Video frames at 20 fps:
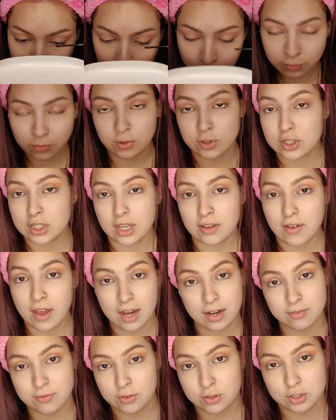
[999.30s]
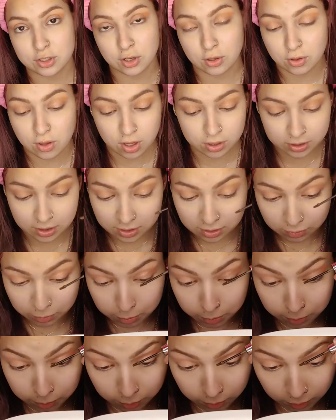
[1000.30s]
Unfortunately, I've had it for so long that the
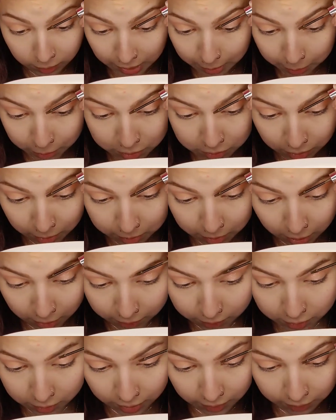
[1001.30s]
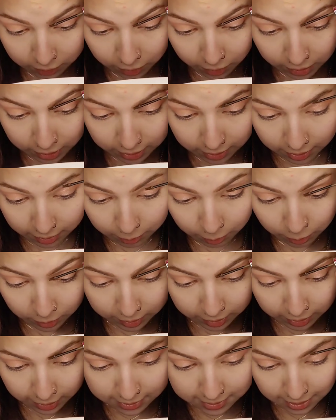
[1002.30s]
label's rubbed off, so I have no idea of
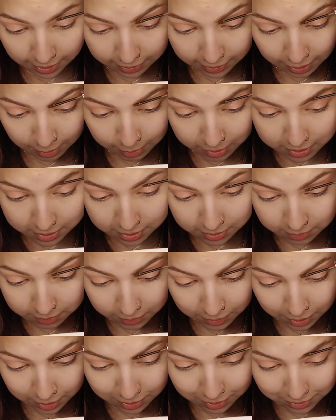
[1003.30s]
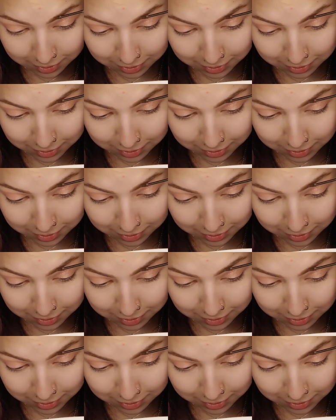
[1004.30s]
what the exact name is. We're